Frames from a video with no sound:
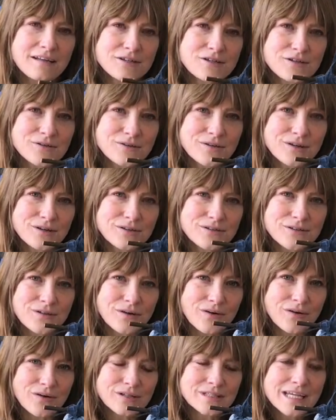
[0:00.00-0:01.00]
years
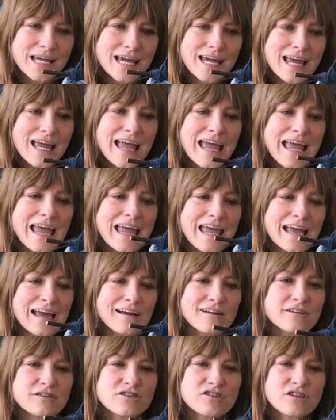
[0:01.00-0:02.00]
old,
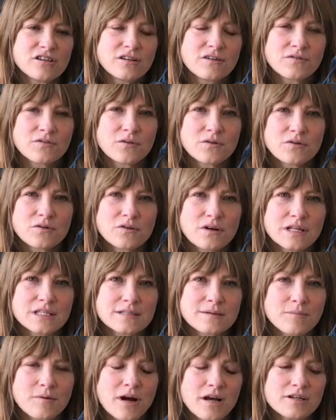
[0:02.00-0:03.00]
and she lived through the Great
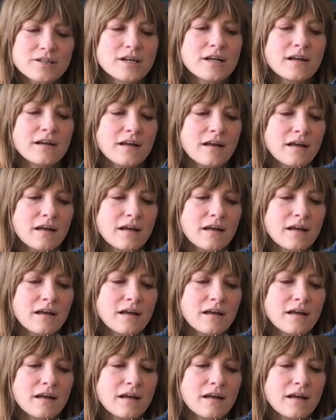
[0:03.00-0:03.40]
Depression.